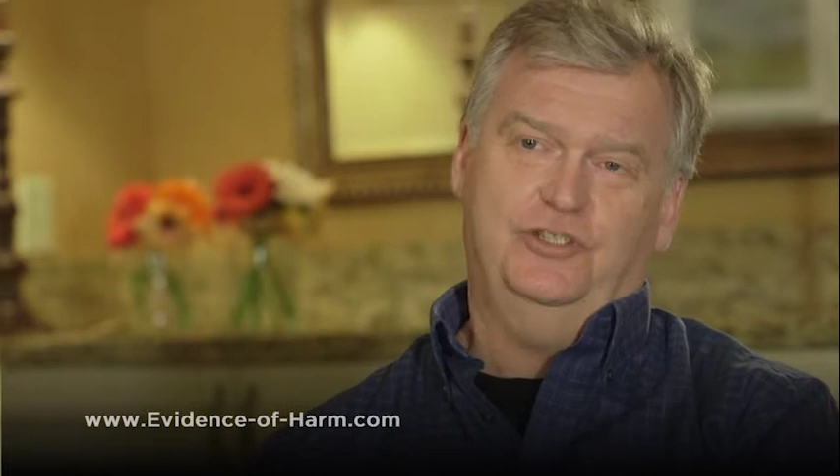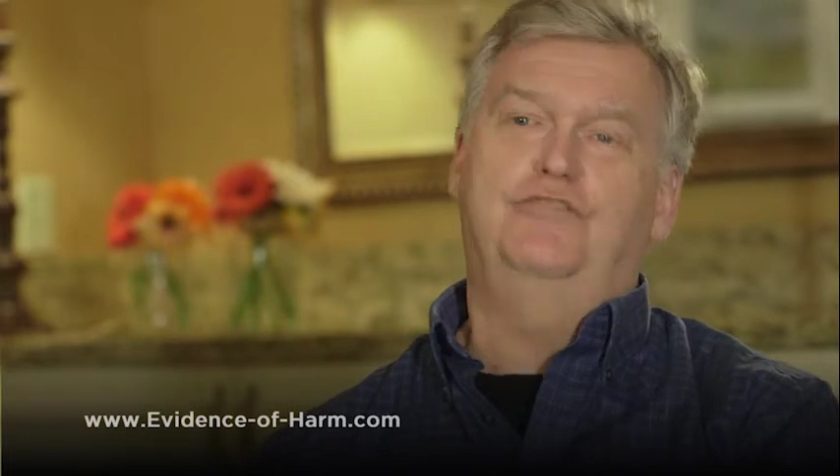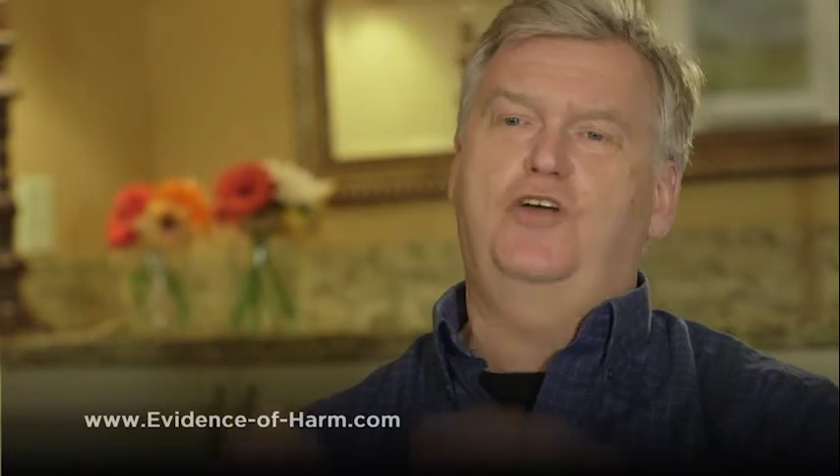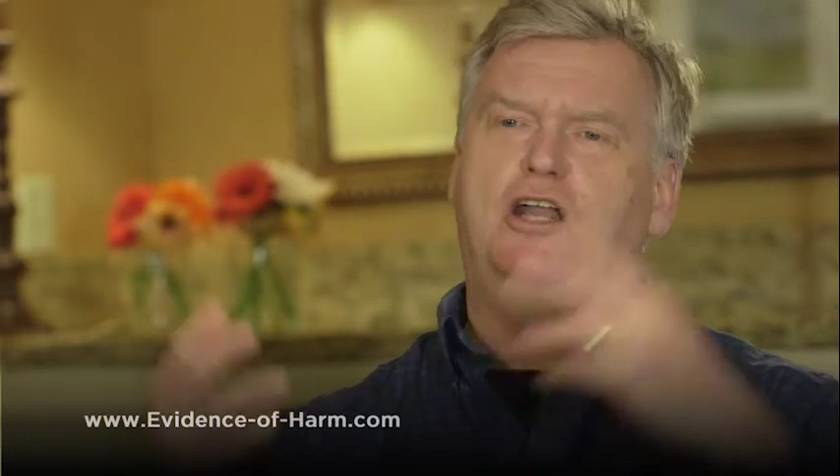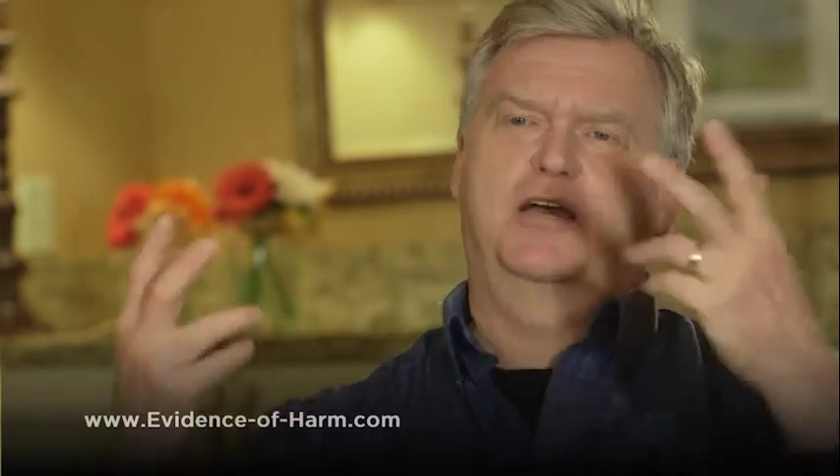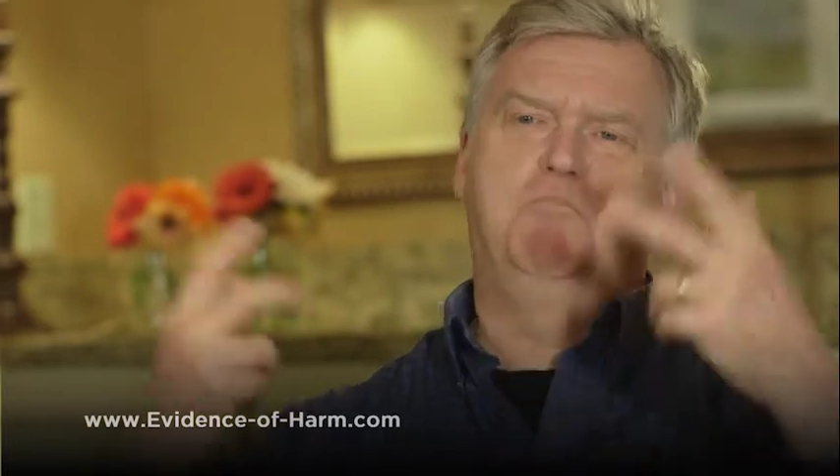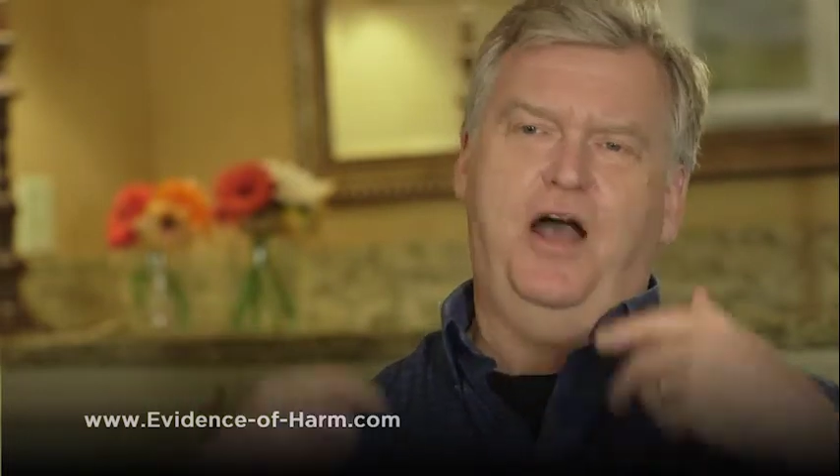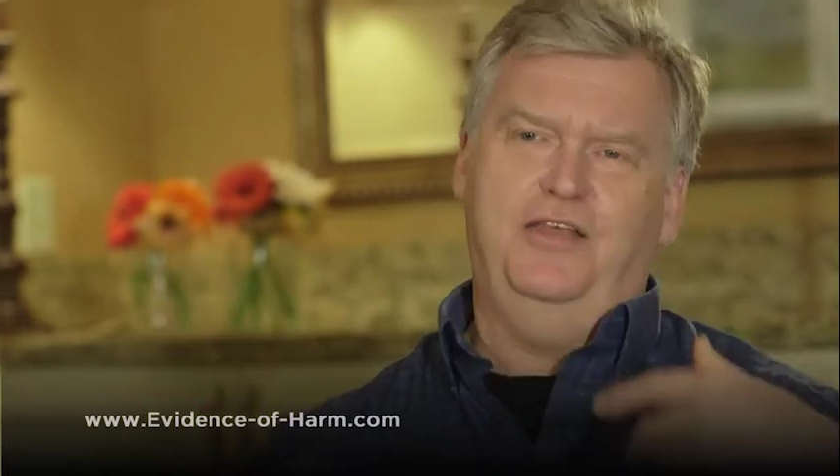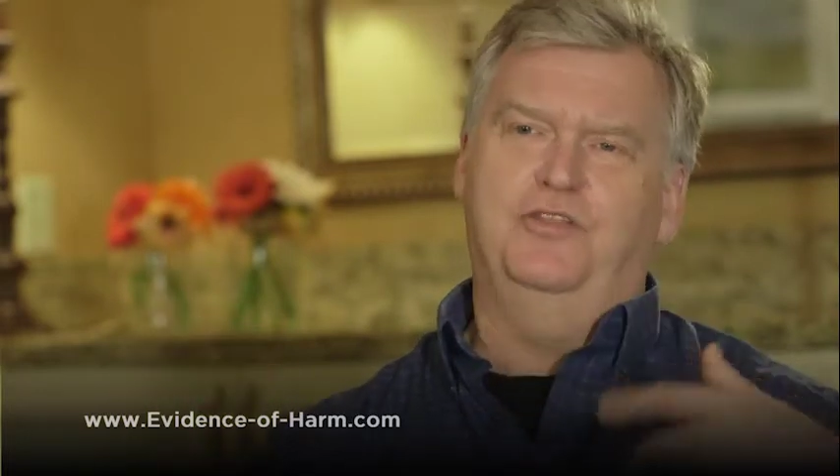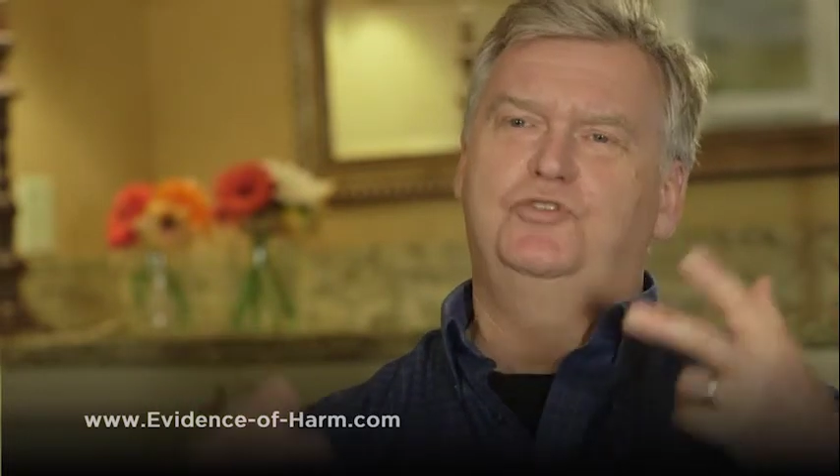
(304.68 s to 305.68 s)
So you've got to
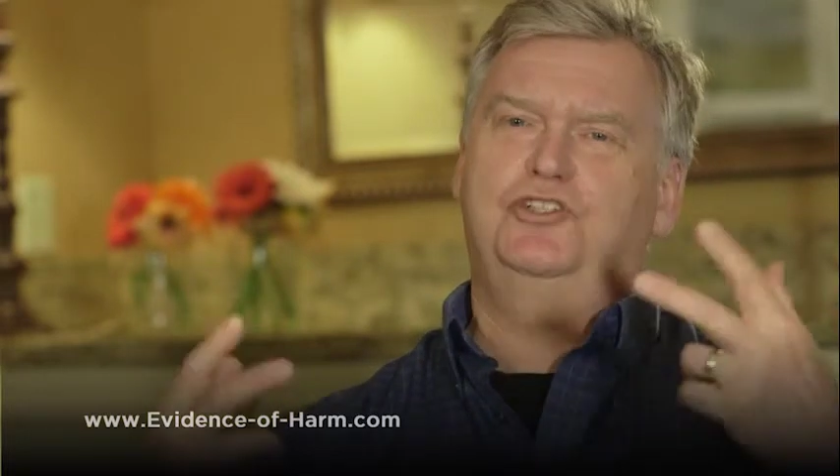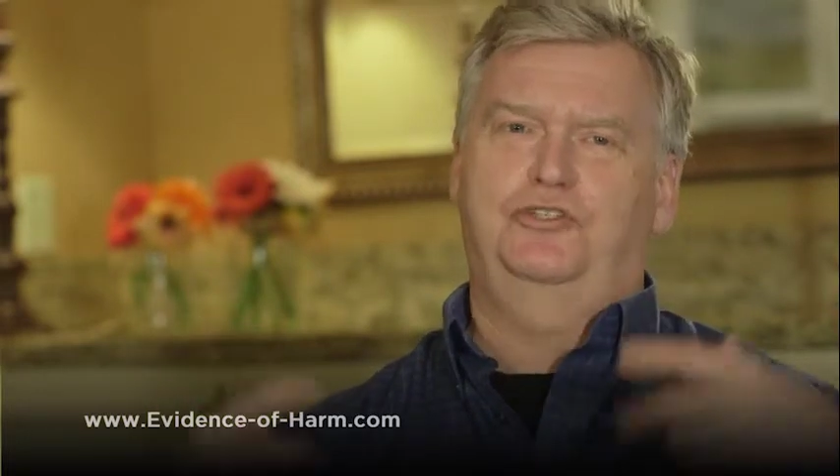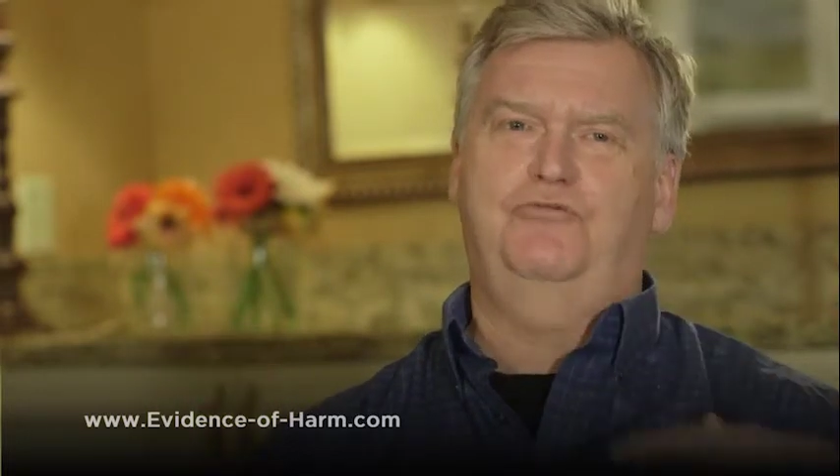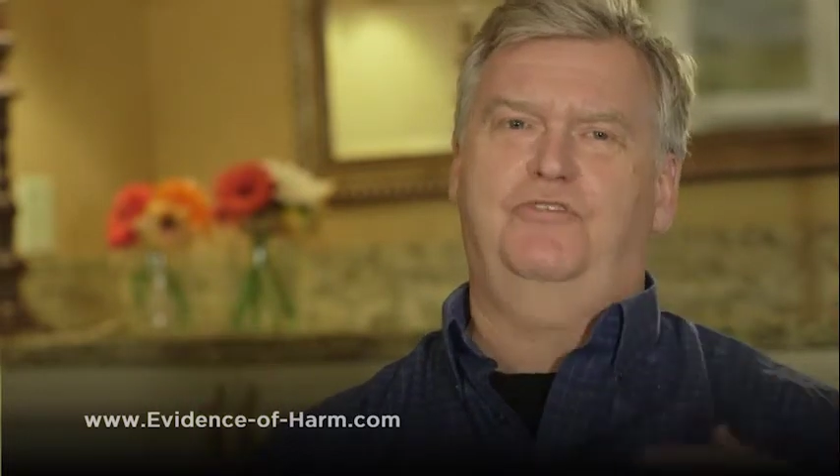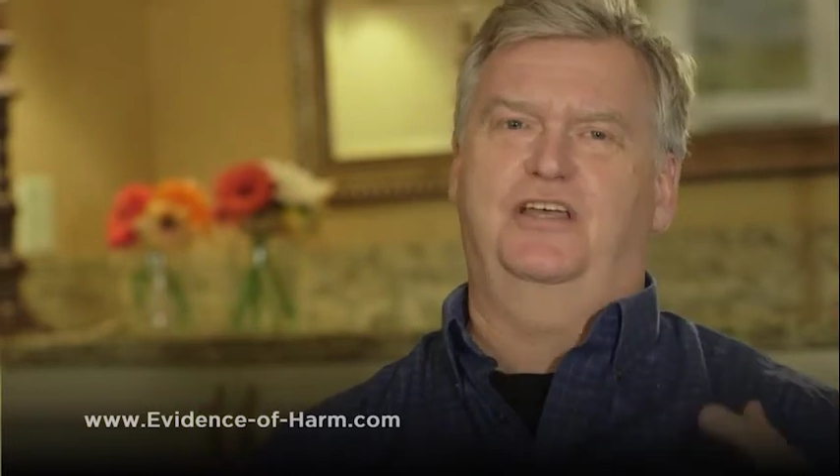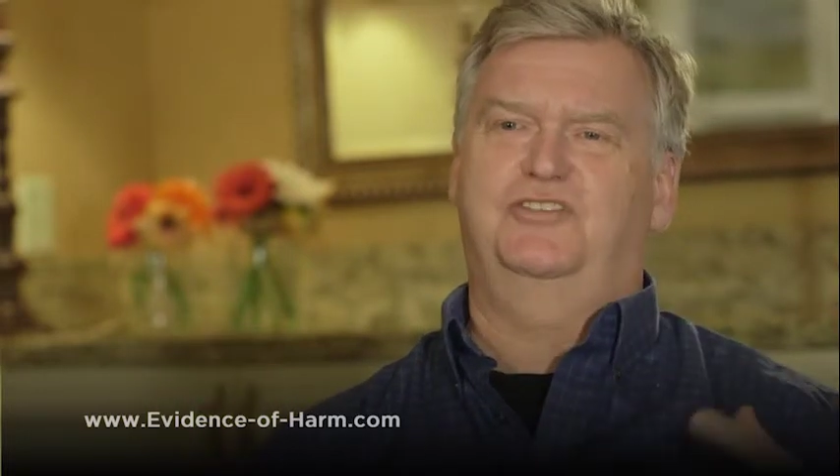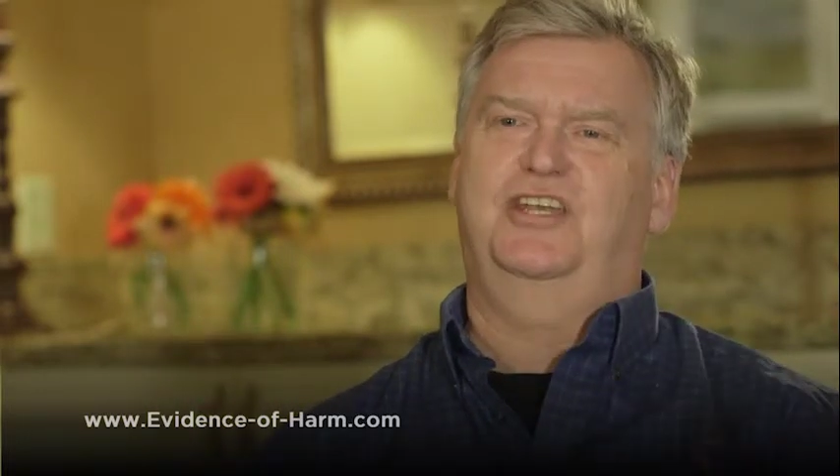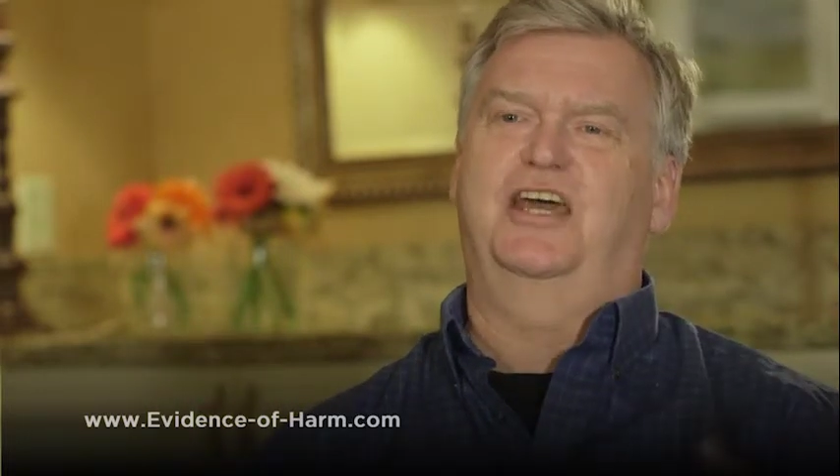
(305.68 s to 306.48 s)
combine those two things to